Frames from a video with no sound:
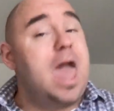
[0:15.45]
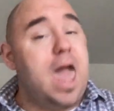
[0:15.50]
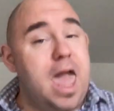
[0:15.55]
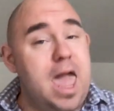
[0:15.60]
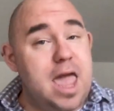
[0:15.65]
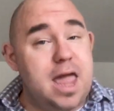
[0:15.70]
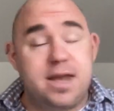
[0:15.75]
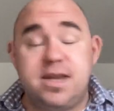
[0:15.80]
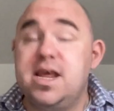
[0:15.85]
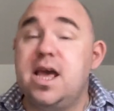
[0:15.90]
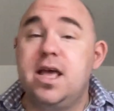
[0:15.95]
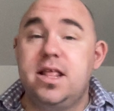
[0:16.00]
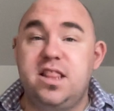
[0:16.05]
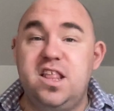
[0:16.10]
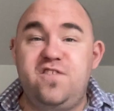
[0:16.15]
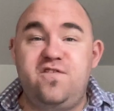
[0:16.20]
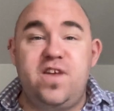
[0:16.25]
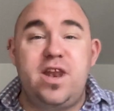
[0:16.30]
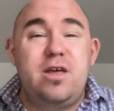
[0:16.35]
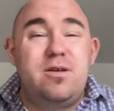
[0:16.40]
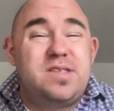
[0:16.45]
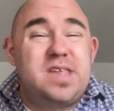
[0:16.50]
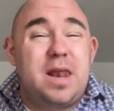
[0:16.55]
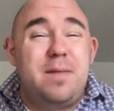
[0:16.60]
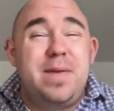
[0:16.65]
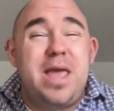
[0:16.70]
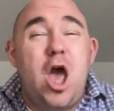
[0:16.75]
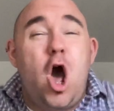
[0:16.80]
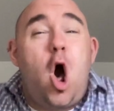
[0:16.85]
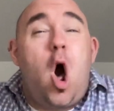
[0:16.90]
And this video is going
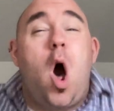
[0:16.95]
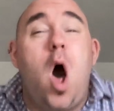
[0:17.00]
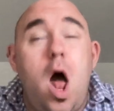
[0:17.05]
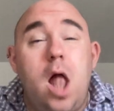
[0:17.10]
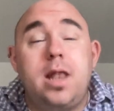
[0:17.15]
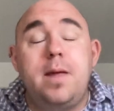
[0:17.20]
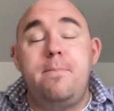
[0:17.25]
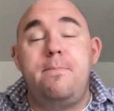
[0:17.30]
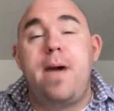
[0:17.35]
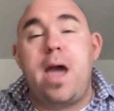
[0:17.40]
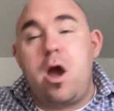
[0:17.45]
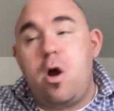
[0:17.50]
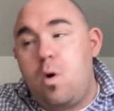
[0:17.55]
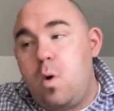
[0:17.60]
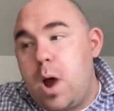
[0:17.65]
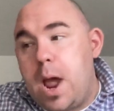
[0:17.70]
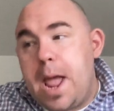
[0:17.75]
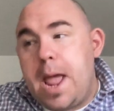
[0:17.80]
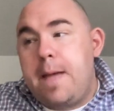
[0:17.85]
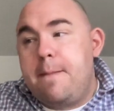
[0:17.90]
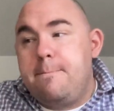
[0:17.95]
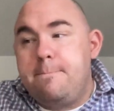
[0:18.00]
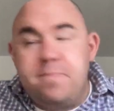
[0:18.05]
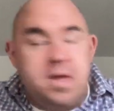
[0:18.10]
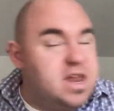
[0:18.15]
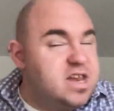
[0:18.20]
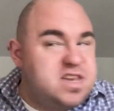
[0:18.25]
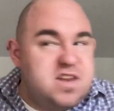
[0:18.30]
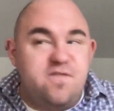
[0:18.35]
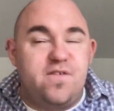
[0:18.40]
to be all about
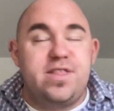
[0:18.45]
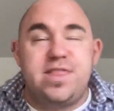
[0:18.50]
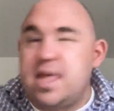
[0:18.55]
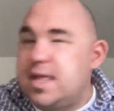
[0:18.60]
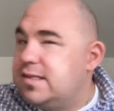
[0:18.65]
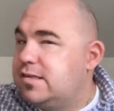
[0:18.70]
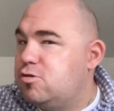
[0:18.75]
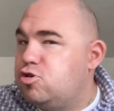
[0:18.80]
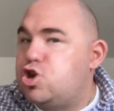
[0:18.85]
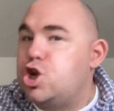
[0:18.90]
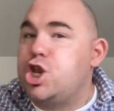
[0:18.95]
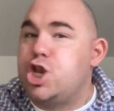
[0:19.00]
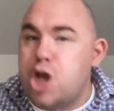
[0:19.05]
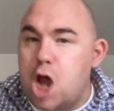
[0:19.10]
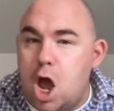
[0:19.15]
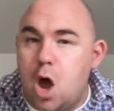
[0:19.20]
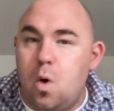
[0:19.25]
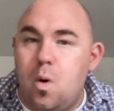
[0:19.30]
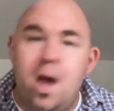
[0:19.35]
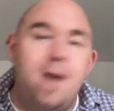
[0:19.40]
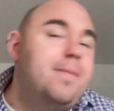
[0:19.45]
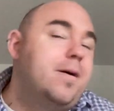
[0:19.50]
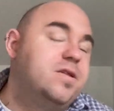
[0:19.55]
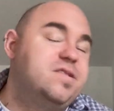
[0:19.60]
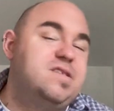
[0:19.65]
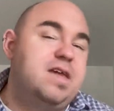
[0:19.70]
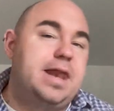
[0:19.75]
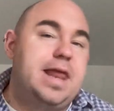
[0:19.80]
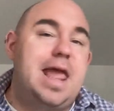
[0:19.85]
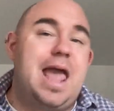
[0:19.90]
different things you should know about
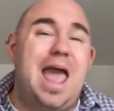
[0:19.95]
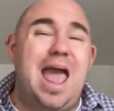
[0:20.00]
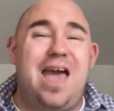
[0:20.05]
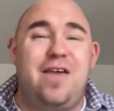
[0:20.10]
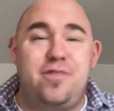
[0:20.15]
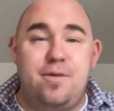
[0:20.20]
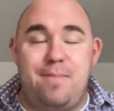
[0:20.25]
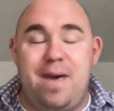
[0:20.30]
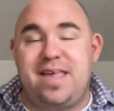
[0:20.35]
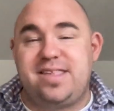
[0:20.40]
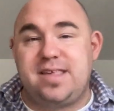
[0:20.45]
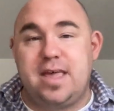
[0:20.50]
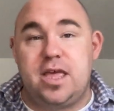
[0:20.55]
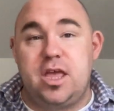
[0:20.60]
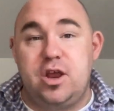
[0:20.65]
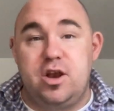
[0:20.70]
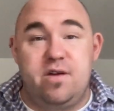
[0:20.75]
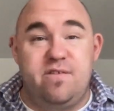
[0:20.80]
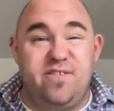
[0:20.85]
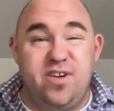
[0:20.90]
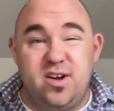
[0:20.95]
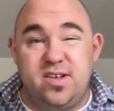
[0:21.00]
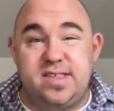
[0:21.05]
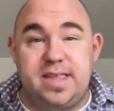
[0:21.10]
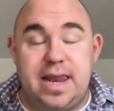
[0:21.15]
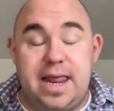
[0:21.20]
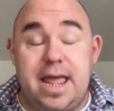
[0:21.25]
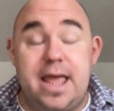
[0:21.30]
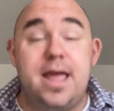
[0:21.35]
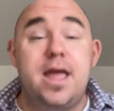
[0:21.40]
studying at Athabasca
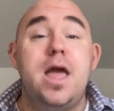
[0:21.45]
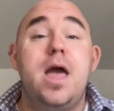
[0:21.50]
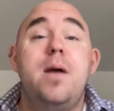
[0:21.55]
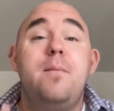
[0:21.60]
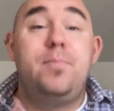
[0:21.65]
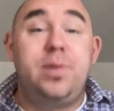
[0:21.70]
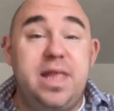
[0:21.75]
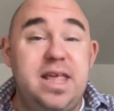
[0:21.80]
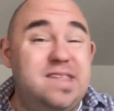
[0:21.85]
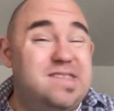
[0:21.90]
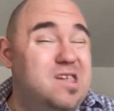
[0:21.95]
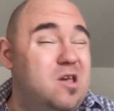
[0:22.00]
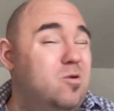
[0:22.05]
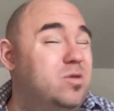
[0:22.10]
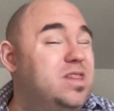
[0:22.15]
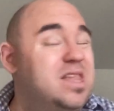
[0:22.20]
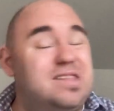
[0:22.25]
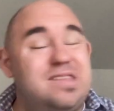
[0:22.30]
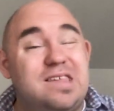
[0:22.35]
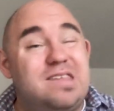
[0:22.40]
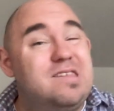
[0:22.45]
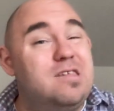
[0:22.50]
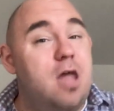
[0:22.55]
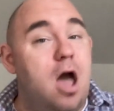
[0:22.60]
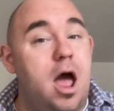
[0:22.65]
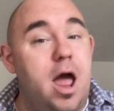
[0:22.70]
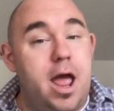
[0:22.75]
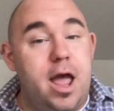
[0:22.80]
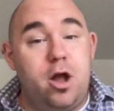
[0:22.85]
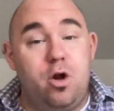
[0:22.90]
University. Please note, this is
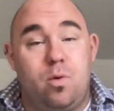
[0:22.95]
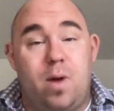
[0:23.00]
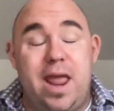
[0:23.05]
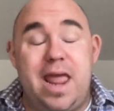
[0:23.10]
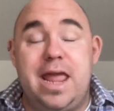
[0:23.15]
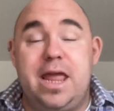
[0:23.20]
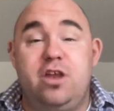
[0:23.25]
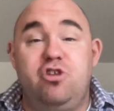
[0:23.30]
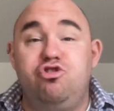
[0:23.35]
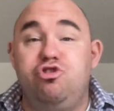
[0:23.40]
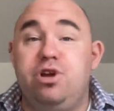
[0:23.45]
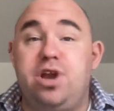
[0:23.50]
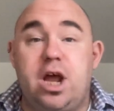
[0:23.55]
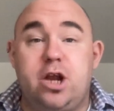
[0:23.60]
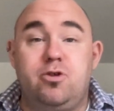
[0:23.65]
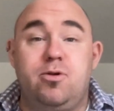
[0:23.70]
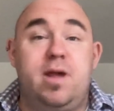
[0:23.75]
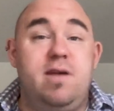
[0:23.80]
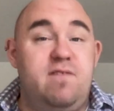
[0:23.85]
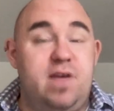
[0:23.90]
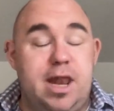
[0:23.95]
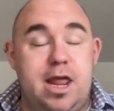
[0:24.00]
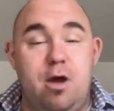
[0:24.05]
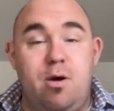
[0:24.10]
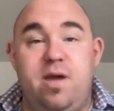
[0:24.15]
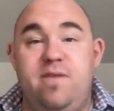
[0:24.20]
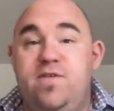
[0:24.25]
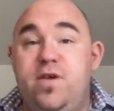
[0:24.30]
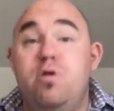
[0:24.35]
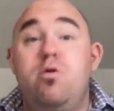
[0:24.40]
not a great introductory video.
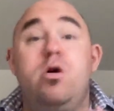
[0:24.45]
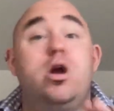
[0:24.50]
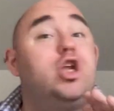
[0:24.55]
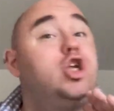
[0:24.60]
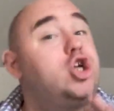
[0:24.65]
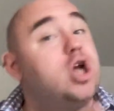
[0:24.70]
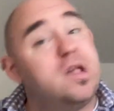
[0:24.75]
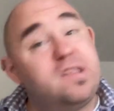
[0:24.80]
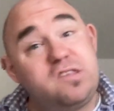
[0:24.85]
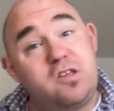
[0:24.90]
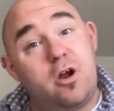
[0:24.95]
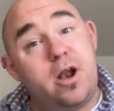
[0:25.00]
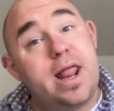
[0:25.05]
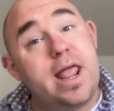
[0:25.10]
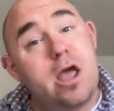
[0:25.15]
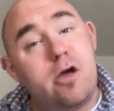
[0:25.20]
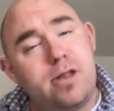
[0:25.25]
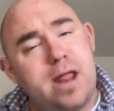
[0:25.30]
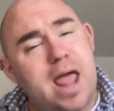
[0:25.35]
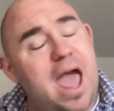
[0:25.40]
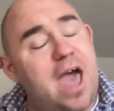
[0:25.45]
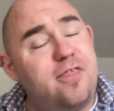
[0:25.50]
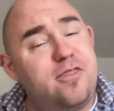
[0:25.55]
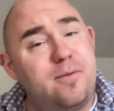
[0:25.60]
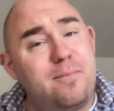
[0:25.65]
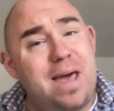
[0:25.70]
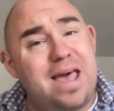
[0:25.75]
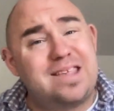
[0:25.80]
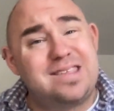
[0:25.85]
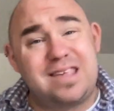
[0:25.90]
If you are just starting out at
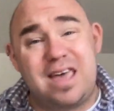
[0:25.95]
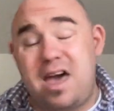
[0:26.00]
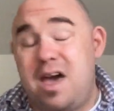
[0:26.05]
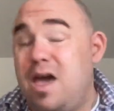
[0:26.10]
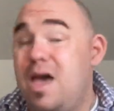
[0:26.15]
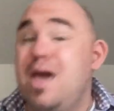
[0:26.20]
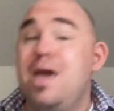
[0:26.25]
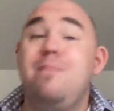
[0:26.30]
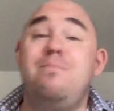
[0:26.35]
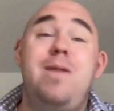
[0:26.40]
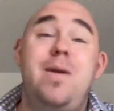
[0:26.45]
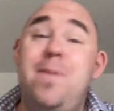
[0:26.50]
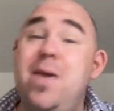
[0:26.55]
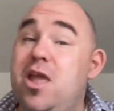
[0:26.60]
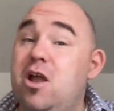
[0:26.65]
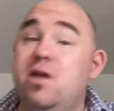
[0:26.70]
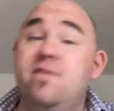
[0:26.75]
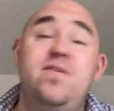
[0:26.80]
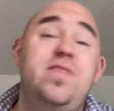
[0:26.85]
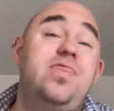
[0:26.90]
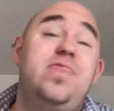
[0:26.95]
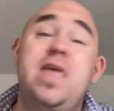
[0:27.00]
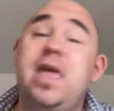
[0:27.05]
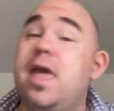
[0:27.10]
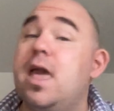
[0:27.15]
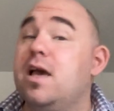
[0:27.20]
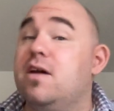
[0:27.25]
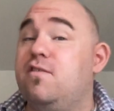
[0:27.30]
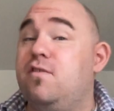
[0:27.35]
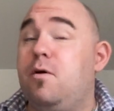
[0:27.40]
Athabasca, maybe you're even
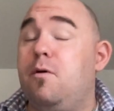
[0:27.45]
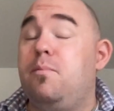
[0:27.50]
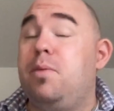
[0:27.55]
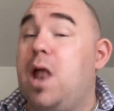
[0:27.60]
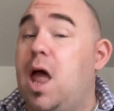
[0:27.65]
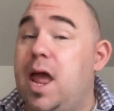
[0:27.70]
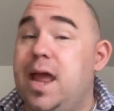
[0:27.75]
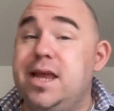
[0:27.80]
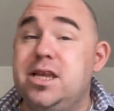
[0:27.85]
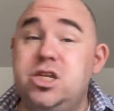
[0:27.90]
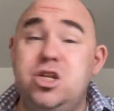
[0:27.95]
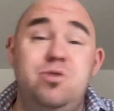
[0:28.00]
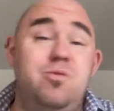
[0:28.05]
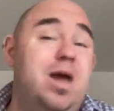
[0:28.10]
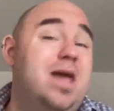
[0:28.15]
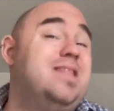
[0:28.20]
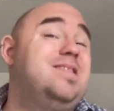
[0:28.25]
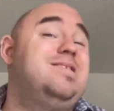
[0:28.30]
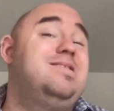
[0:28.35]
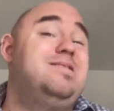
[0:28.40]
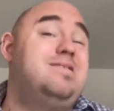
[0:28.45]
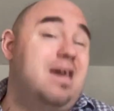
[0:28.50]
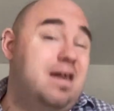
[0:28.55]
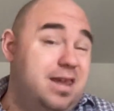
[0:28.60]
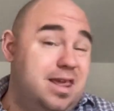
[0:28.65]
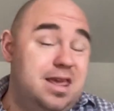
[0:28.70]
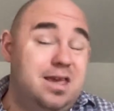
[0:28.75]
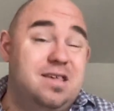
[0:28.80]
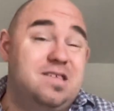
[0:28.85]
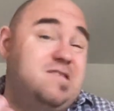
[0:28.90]
thinking of applying to and
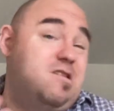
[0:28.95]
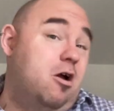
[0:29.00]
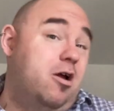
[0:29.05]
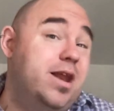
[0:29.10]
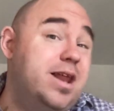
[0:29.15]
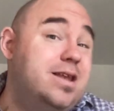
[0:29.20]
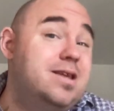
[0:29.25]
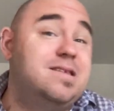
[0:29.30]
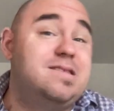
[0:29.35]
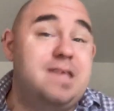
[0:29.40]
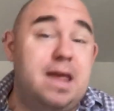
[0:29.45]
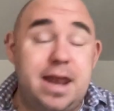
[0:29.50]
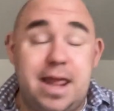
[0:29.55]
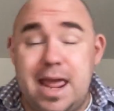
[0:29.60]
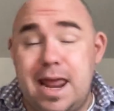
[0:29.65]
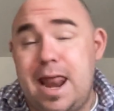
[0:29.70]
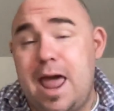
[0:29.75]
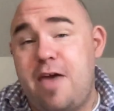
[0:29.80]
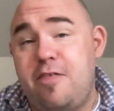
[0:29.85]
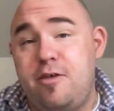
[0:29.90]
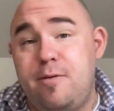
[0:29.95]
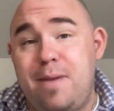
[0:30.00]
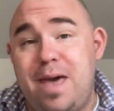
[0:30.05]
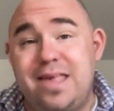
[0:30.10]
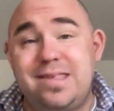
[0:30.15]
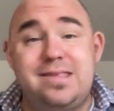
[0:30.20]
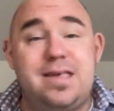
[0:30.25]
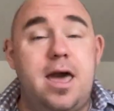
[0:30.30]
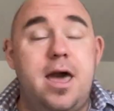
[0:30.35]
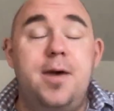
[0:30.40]
study starting to study at
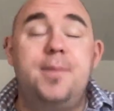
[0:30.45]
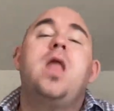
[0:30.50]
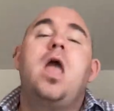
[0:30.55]
Athabasca,